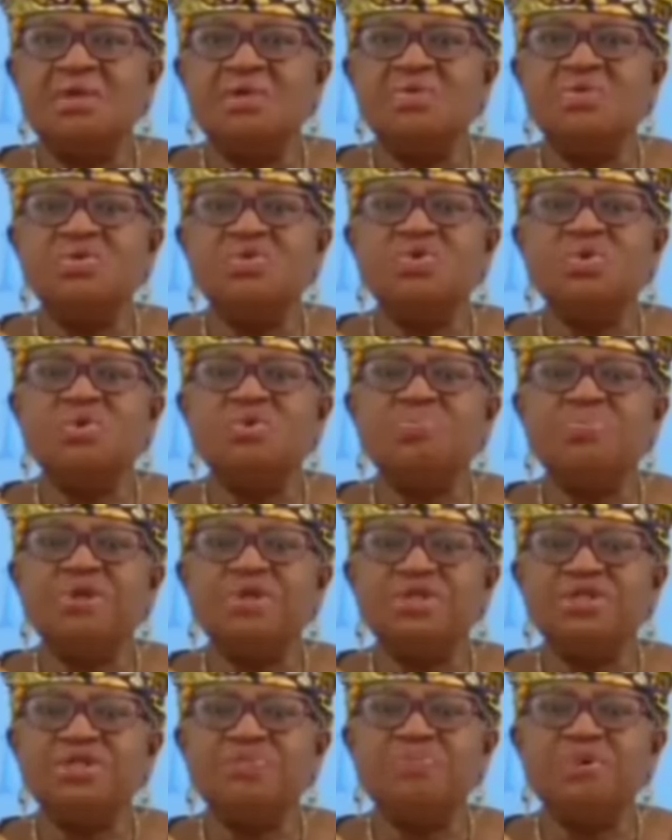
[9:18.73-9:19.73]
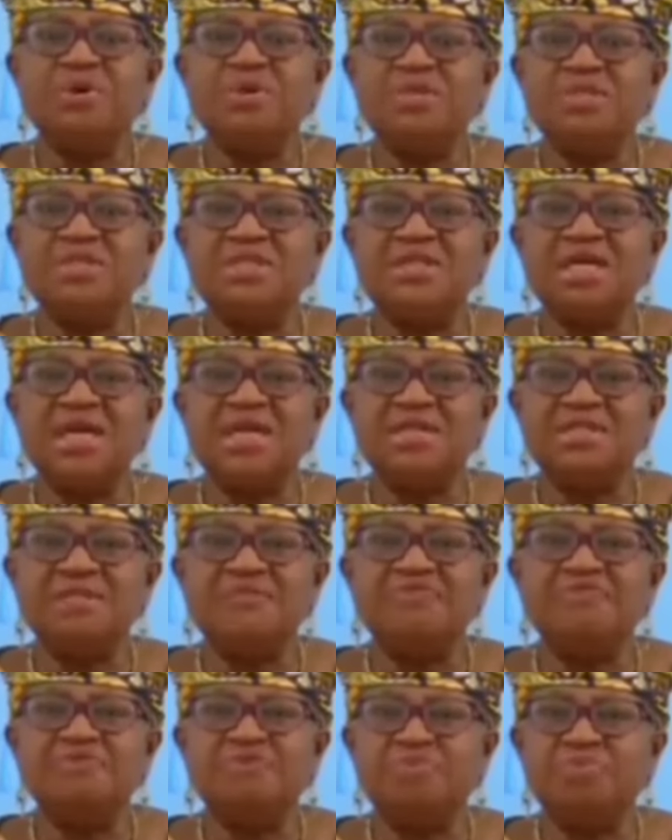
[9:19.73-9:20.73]
and also big sports stars
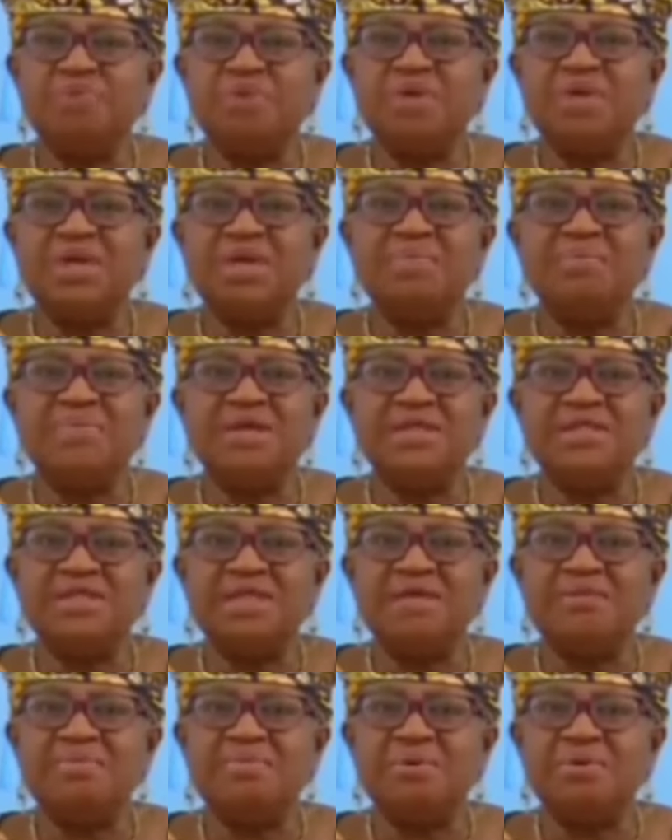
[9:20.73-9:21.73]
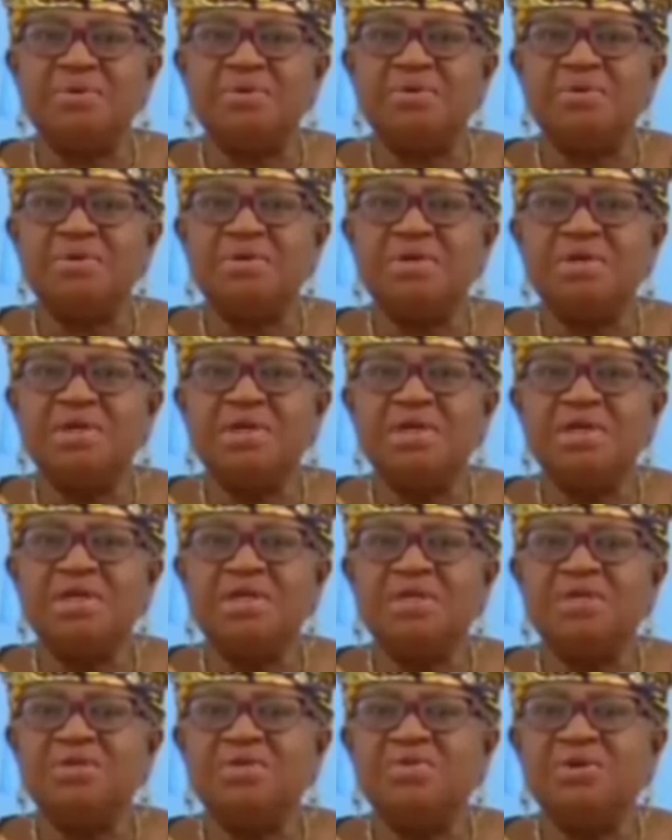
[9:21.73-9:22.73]
in football and basketball
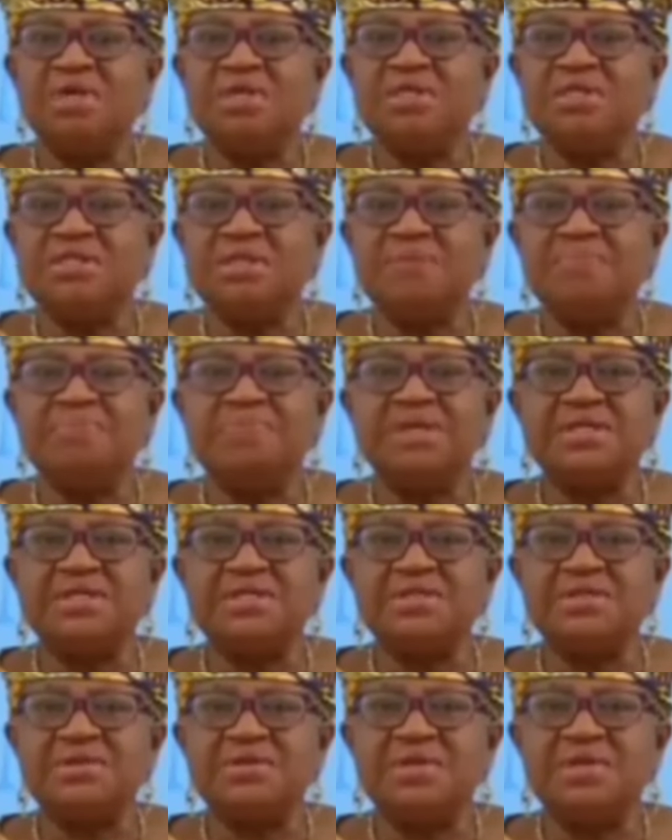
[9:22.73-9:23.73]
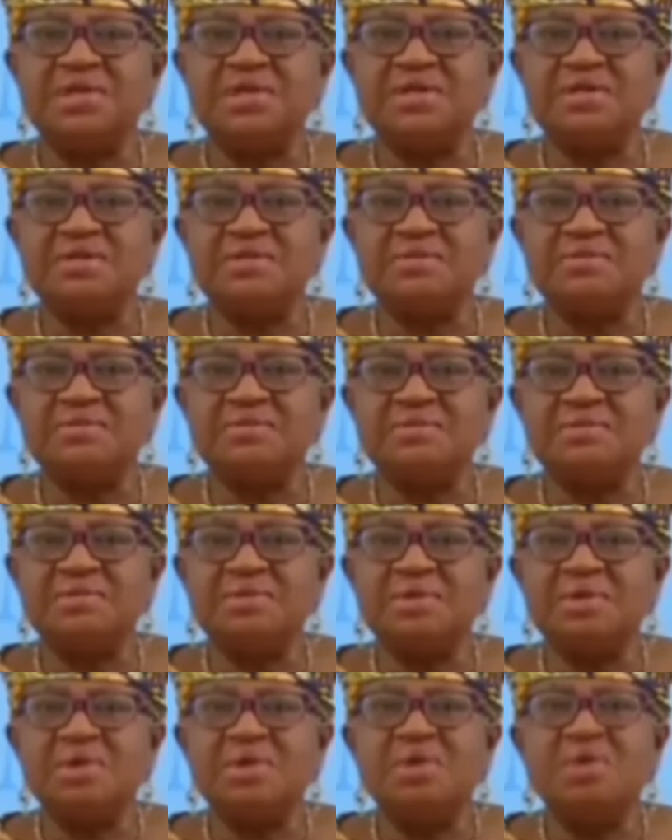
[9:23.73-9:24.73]
in the USA in particular.
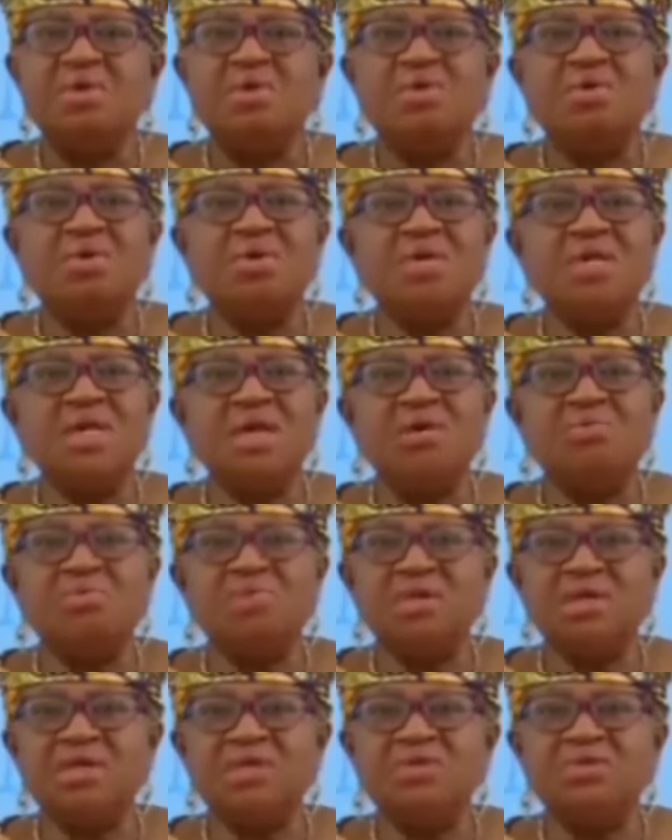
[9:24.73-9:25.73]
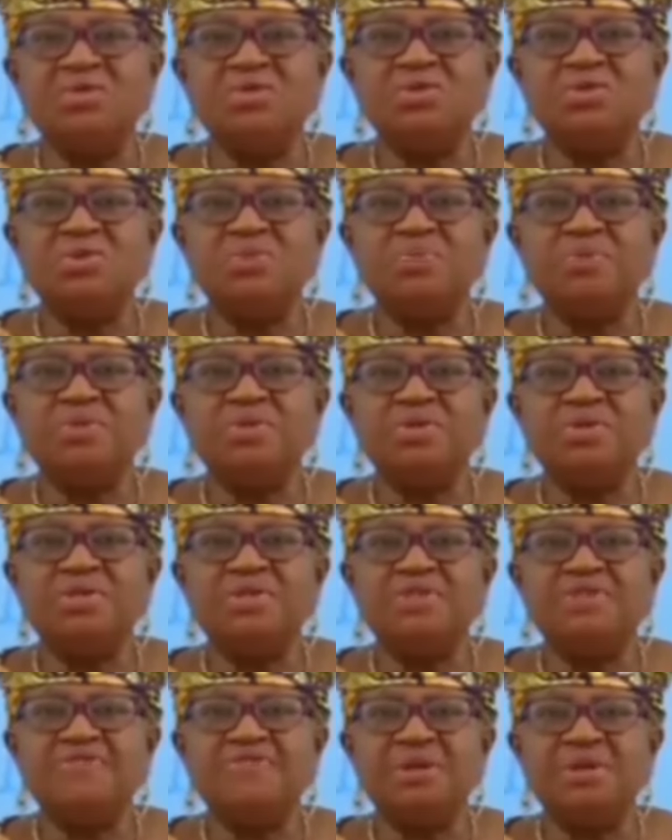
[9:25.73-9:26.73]
All are willing to support
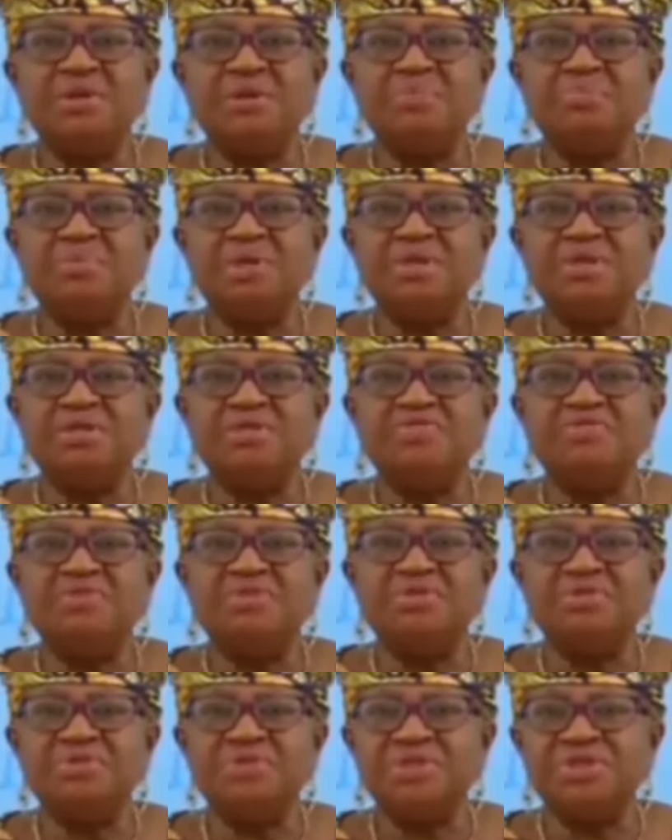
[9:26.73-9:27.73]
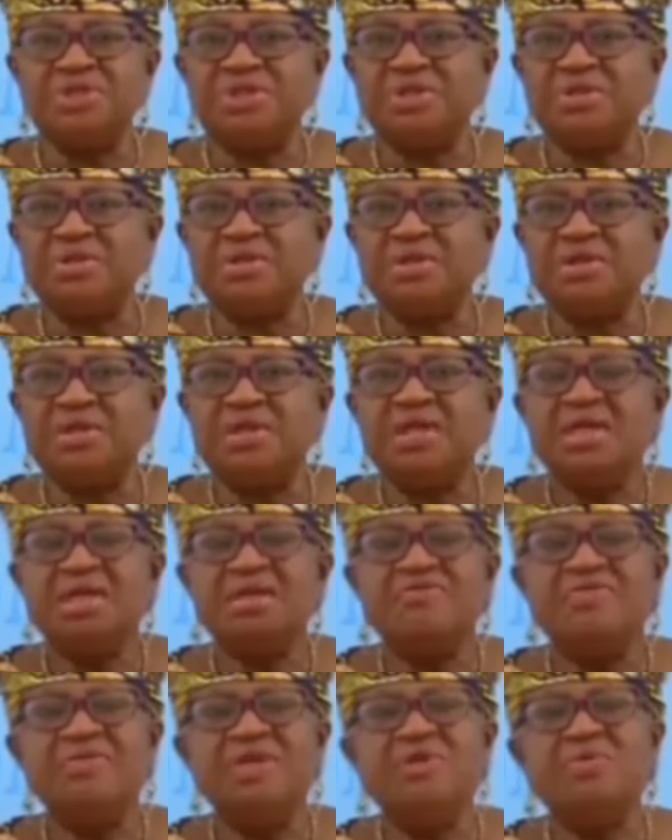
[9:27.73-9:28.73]
the development of the region
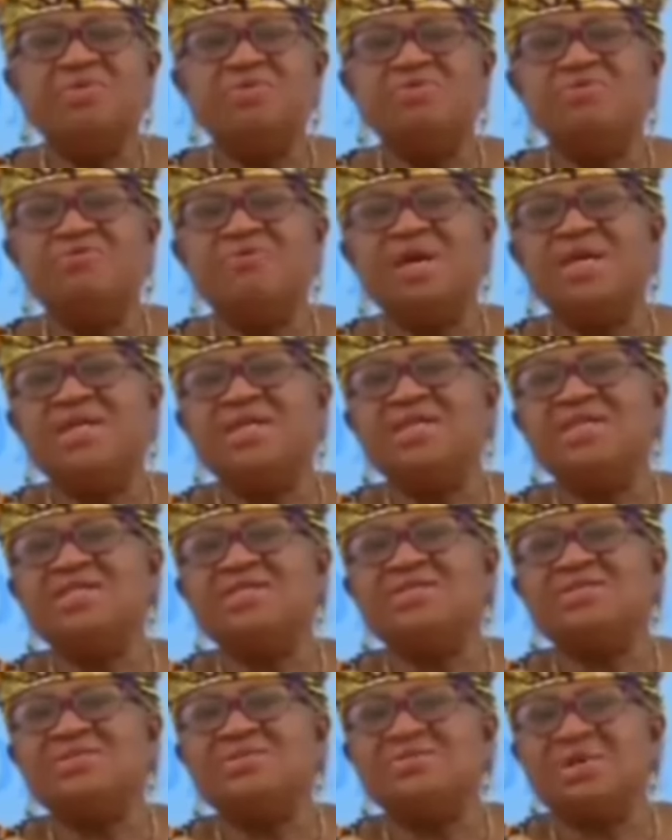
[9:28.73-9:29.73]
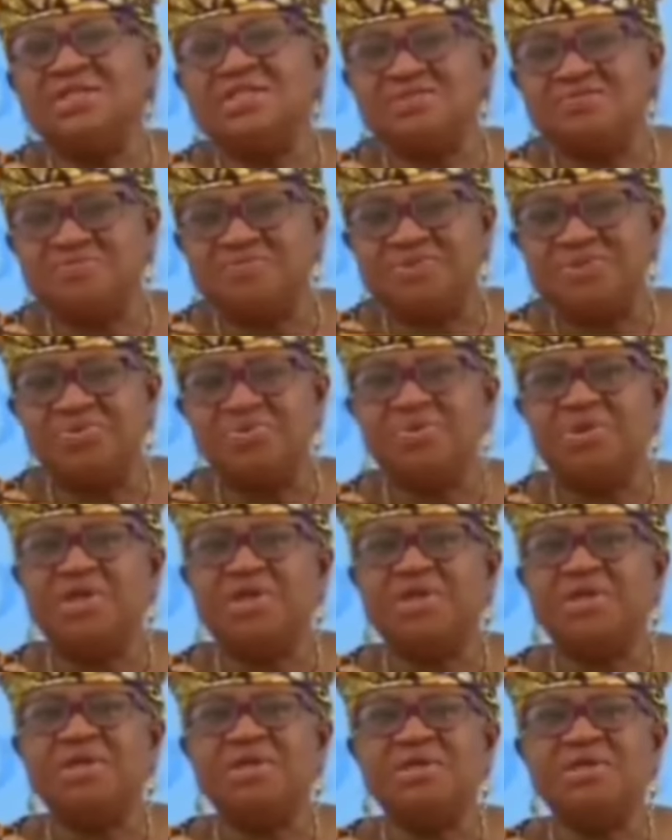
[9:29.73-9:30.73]
if they could find a stress-free
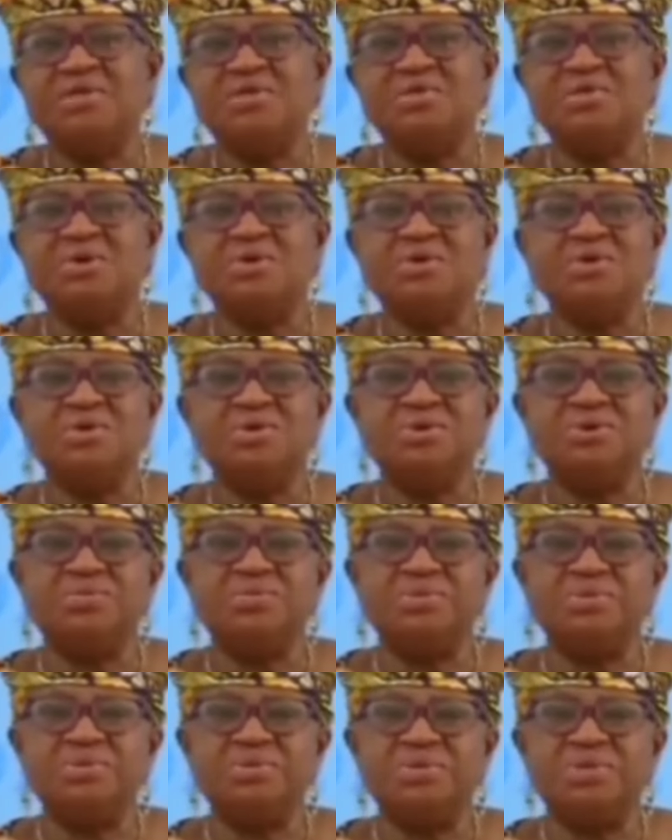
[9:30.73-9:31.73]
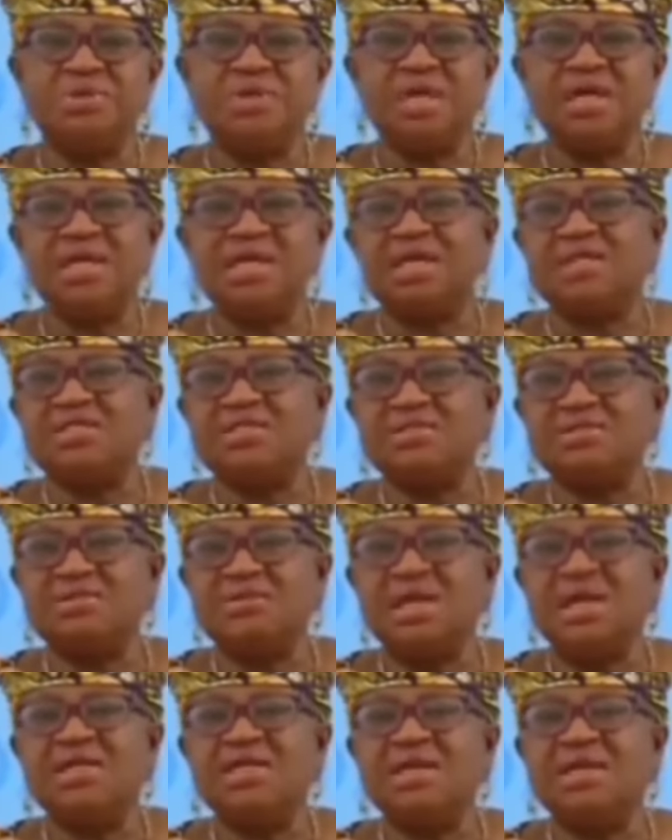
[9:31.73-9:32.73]
way to contribute, and
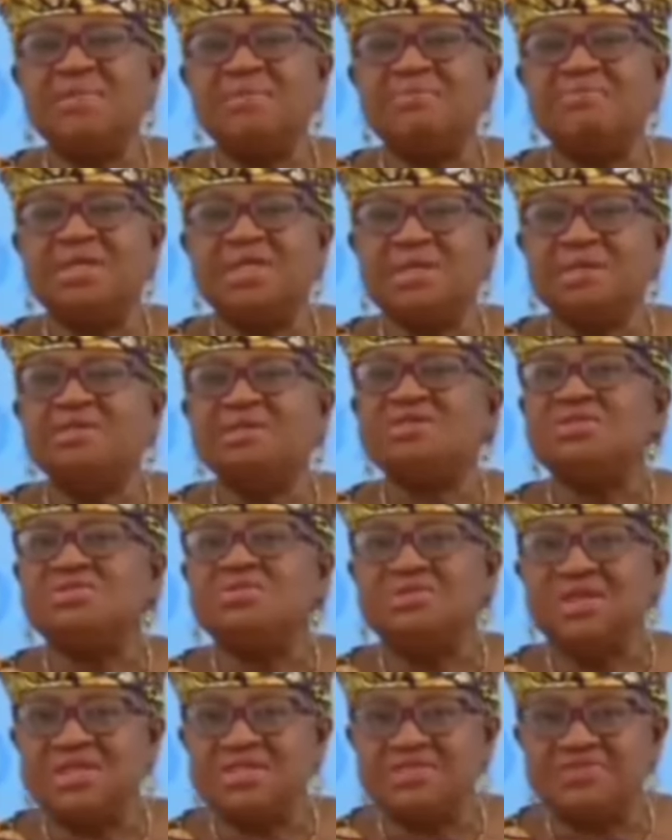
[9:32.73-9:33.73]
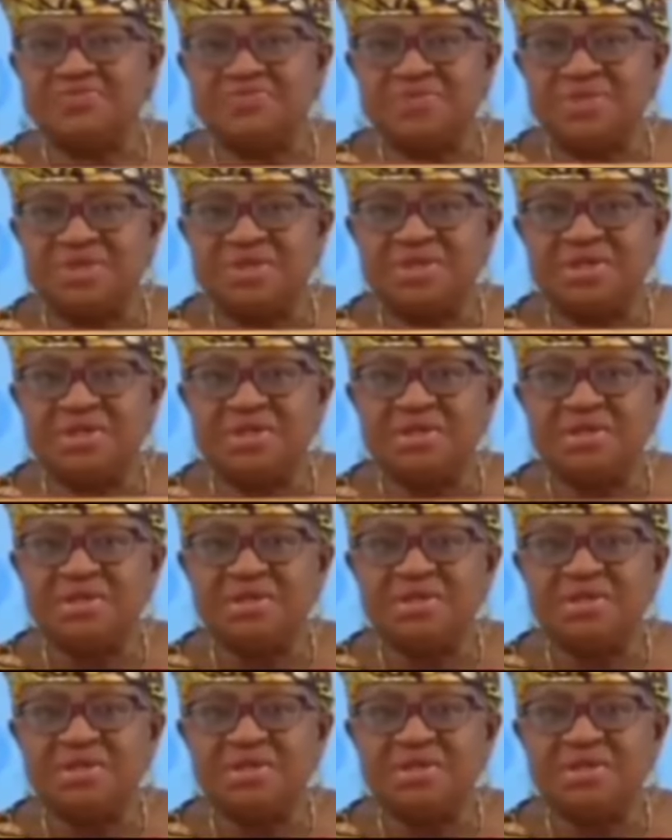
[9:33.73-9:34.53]
I mean stress-free.